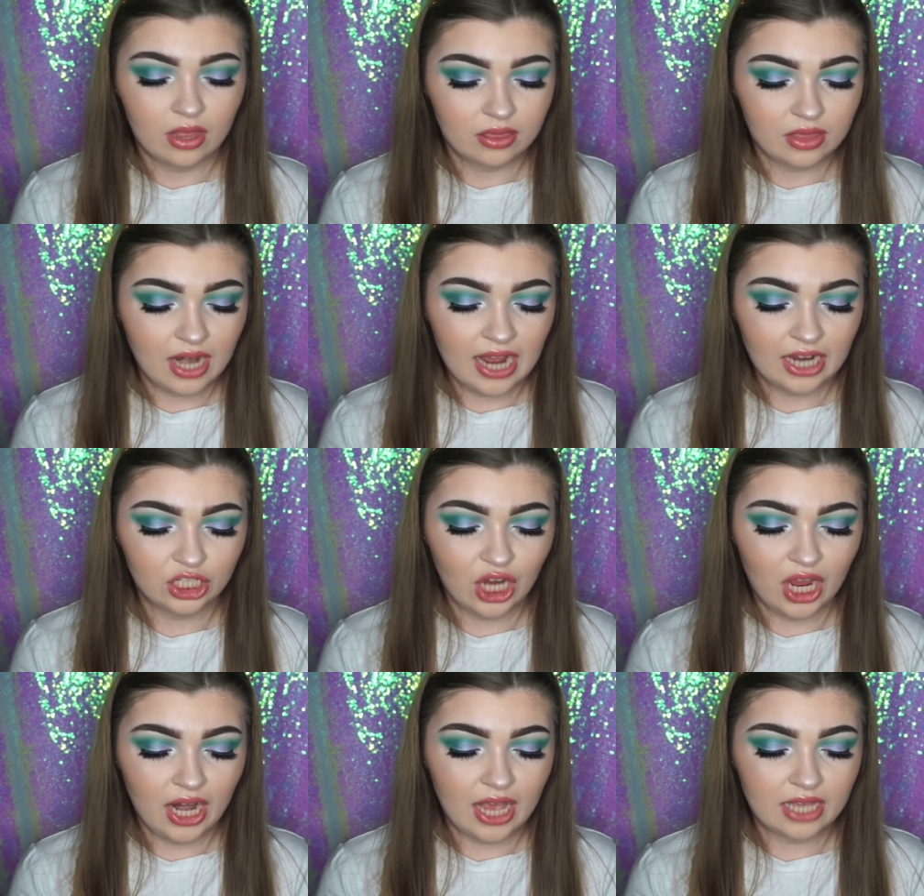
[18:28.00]
The next
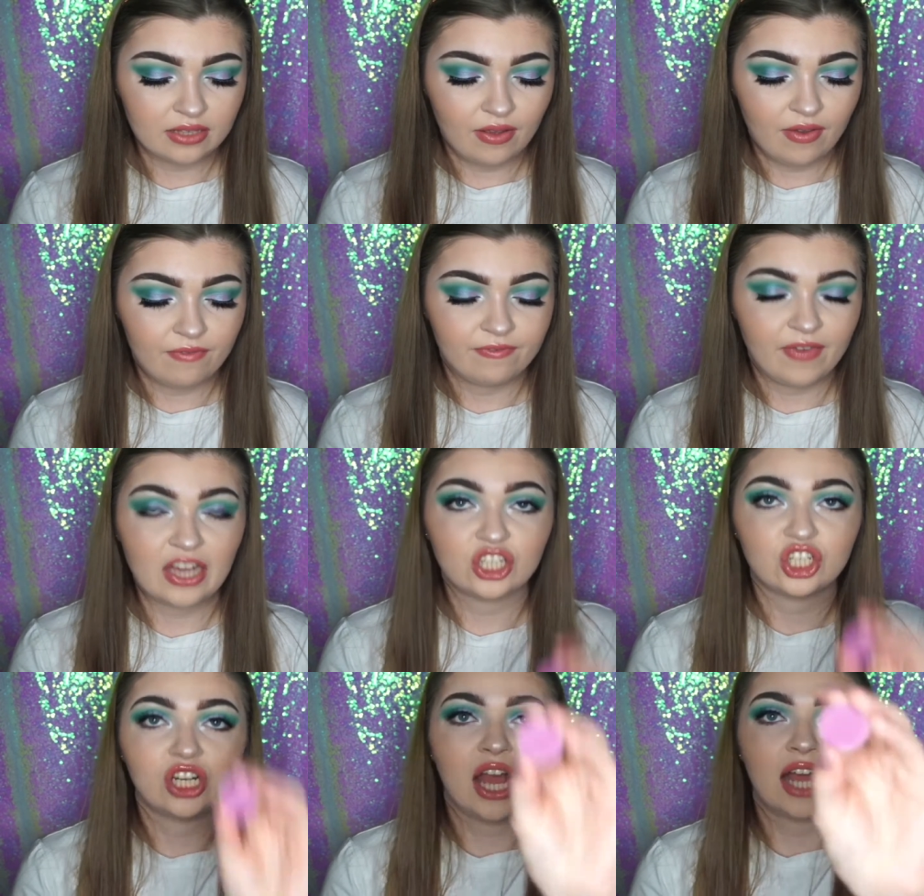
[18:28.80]
shade is
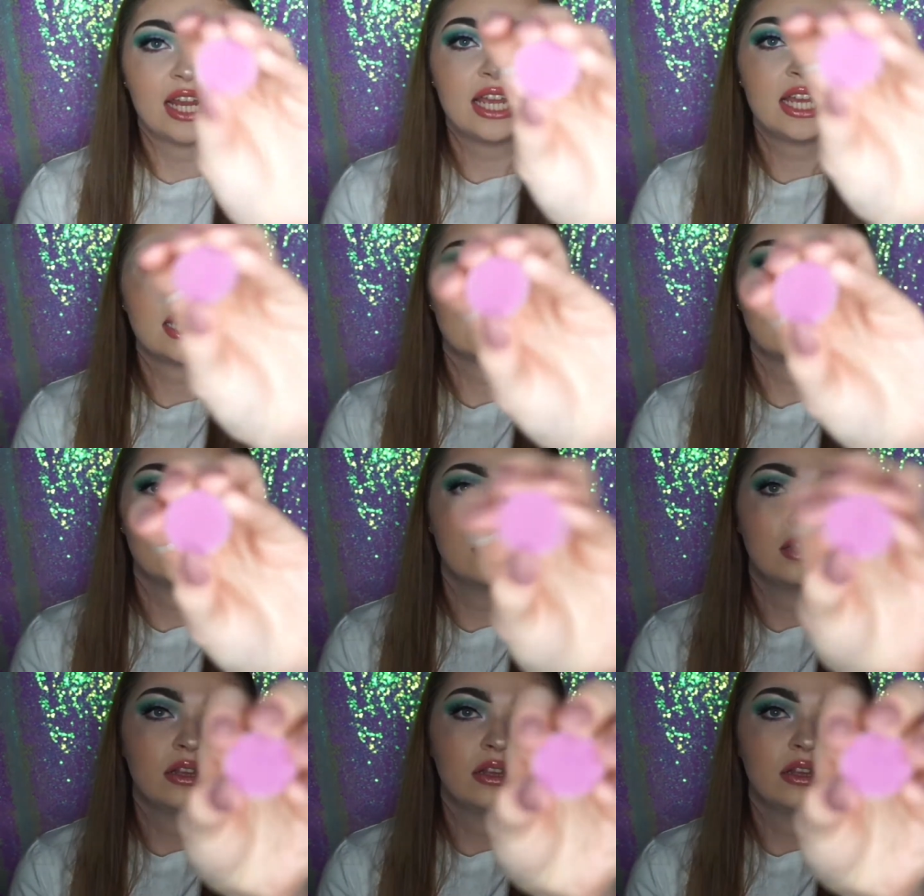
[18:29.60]
Fashion Addict